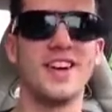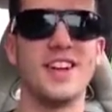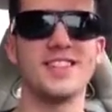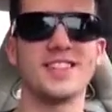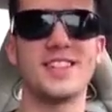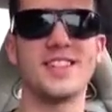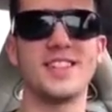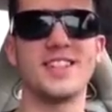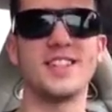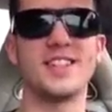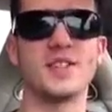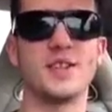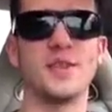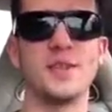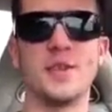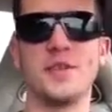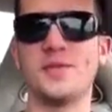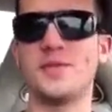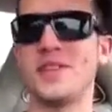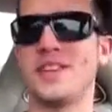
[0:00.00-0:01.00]
listening to
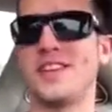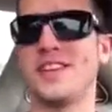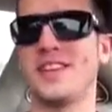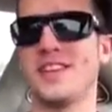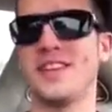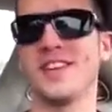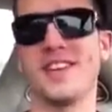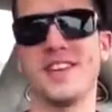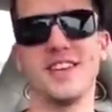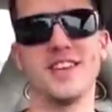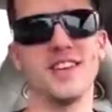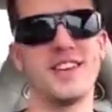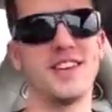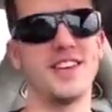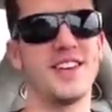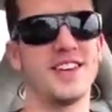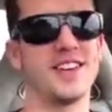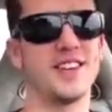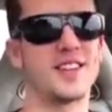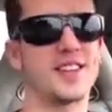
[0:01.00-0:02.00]
him, and
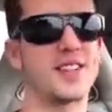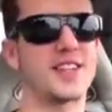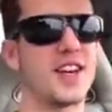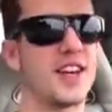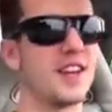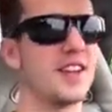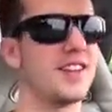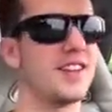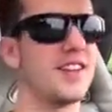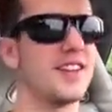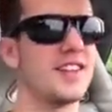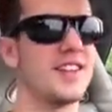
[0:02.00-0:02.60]
just kind of